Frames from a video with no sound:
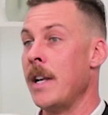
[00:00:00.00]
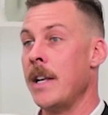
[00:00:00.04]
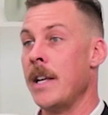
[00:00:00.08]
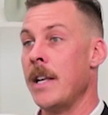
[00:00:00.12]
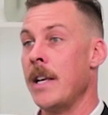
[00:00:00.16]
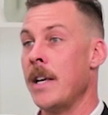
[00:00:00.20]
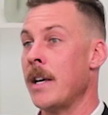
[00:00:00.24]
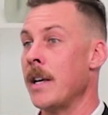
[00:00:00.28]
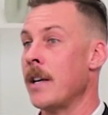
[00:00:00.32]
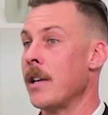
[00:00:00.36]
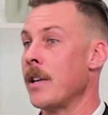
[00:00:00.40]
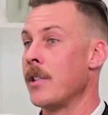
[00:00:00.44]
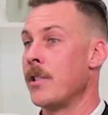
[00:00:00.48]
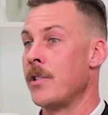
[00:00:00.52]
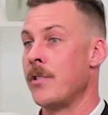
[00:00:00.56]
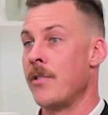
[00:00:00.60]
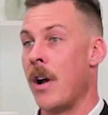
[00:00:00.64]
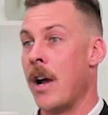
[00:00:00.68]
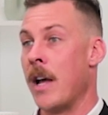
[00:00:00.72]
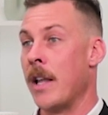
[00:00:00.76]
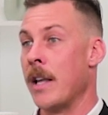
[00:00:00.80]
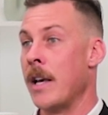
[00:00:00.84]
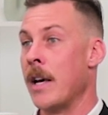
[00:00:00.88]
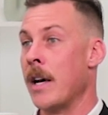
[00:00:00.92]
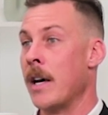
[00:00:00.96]
India,
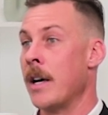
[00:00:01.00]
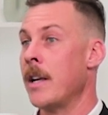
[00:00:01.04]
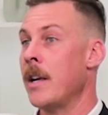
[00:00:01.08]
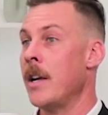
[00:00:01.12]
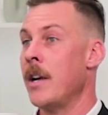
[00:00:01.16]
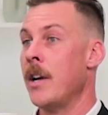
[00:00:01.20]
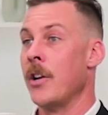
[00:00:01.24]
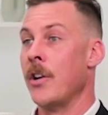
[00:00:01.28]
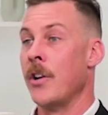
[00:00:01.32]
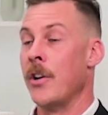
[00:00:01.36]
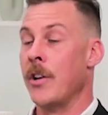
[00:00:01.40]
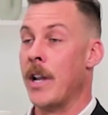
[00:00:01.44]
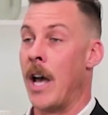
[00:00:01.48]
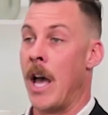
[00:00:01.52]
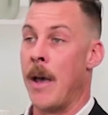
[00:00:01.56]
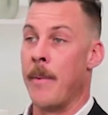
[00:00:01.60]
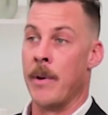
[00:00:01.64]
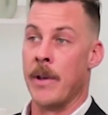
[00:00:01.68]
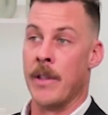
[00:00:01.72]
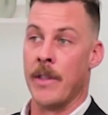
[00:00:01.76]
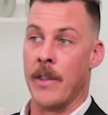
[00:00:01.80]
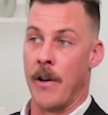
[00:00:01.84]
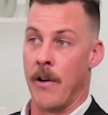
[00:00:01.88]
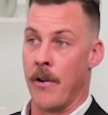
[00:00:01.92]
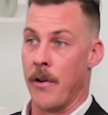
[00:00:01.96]
Australia, you name
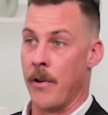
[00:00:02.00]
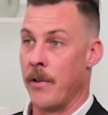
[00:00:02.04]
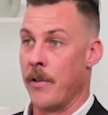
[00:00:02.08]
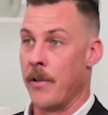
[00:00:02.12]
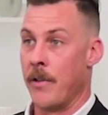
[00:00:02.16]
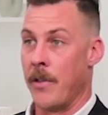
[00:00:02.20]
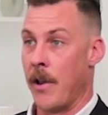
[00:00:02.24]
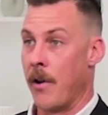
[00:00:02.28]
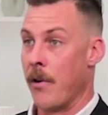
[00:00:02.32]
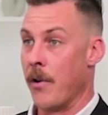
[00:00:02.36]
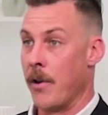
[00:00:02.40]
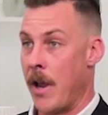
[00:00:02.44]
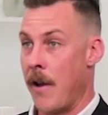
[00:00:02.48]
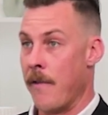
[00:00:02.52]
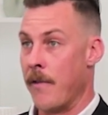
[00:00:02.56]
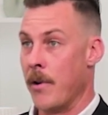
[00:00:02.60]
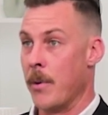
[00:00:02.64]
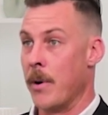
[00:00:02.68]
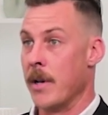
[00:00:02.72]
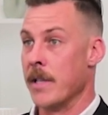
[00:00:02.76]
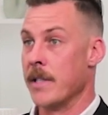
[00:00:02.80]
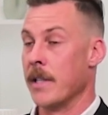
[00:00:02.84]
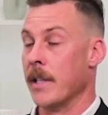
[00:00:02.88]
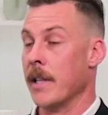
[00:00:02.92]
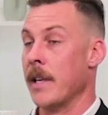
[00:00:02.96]
it, they're on
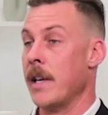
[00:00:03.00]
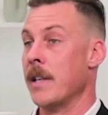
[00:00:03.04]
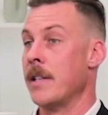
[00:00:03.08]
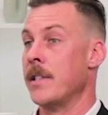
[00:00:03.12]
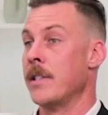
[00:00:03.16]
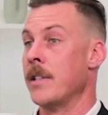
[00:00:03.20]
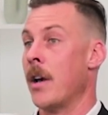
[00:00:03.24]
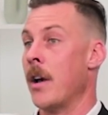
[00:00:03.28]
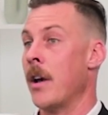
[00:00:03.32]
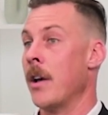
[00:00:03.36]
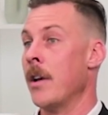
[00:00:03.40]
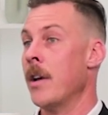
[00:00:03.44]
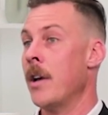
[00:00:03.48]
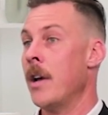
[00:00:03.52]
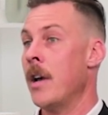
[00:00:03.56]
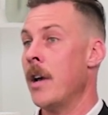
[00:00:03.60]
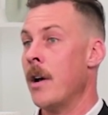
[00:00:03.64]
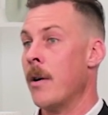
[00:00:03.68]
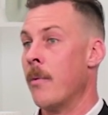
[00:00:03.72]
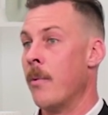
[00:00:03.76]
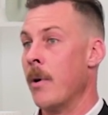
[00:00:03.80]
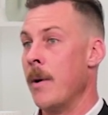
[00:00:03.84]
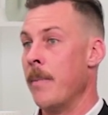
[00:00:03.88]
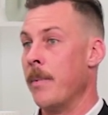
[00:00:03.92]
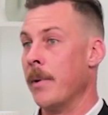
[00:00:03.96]
everyone's list. So
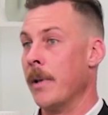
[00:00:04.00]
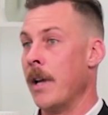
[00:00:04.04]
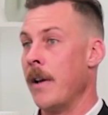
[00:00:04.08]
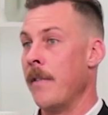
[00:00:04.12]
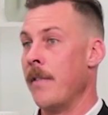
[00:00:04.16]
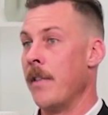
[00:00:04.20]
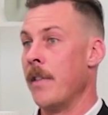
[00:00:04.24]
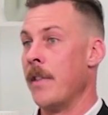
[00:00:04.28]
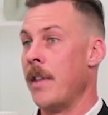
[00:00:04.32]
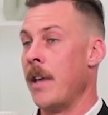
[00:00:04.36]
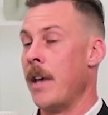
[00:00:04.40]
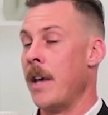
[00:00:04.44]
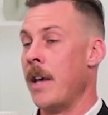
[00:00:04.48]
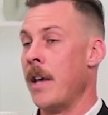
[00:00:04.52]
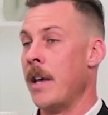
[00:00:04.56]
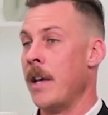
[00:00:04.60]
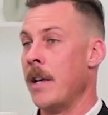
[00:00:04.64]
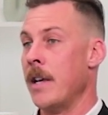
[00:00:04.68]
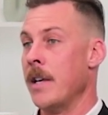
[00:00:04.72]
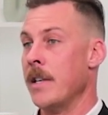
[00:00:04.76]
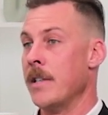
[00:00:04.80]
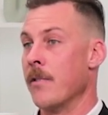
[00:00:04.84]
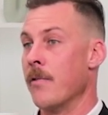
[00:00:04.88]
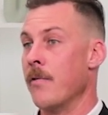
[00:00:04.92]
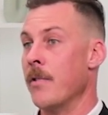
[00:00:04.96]
we believe that there
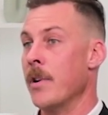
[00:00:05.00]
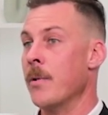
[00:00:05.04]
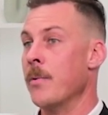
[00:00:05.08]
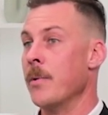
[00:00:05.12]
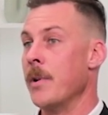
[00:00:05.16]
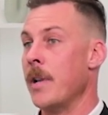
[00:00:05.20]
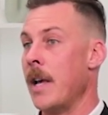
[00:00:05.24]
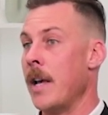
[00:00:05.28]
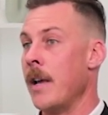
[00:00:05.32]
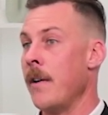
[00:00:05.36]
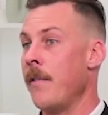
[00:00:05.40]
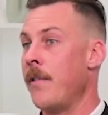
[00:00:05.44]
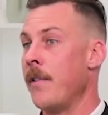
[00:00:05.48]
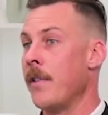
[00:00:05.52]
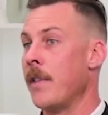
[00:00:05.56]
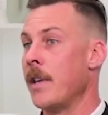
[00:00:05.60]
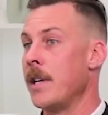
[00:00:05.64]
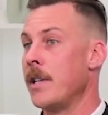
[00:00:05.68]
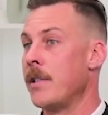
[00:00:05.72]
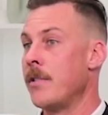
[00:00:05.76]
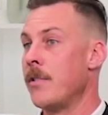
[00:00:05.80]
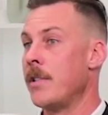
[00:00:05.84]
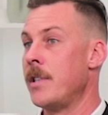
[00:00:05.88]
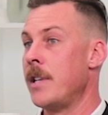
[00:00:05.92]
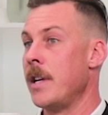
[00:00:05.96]
is a real need for
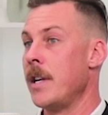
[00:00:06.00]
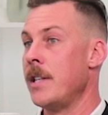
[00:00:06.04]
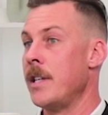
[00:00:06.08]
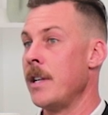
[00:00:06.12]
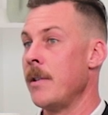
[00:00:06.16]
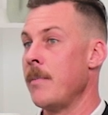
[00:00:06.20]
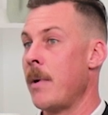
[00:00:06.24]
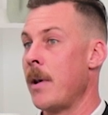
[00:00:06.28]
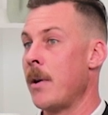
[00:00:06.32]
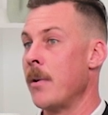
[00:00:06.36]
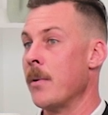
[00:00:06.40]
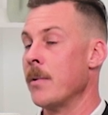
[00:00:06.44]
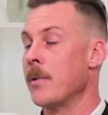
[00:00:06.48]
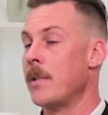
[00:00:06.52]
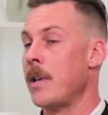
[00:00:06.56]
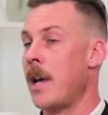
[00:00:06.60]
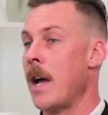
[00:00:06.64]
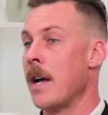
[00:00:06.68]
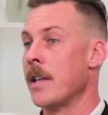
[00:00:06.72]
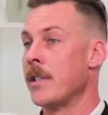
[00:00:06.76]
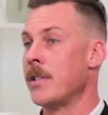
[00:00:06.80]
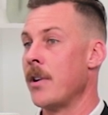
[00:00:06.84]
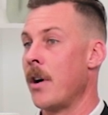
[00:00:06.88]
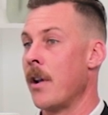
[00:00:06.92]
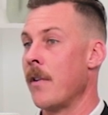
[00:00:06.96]
these strategic metals
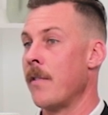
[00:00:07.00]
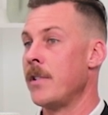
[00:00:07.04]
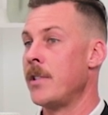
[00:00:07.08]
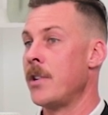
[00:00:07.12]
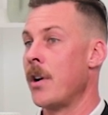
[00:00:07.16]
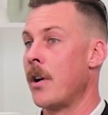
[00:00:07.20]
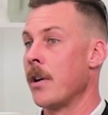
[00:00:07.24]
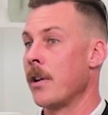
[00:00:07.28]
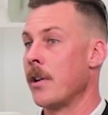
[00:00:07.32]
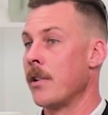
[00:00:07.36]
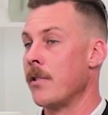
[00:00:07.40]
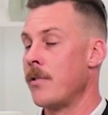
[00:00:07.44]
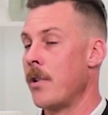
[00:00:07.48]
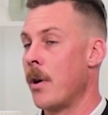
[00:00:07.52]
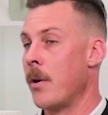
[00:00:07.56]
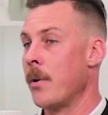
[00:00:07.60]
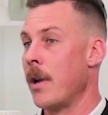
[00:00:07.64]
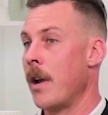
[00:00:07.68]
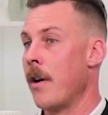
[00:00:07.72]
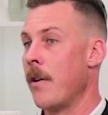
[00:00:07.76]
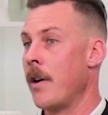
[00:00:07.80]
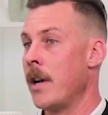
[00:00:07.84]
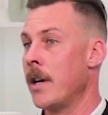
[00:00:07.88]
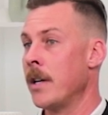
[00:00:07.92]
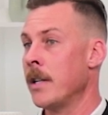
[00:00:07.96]
outside of a China-controlled
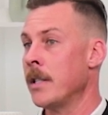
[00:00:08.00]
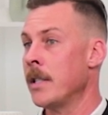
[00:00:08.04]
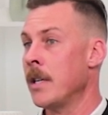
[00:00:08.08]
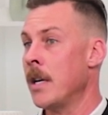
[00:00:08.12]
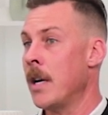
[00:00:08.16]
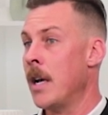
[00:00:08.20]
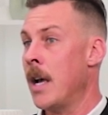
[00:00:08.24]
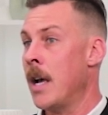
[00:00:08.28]
area.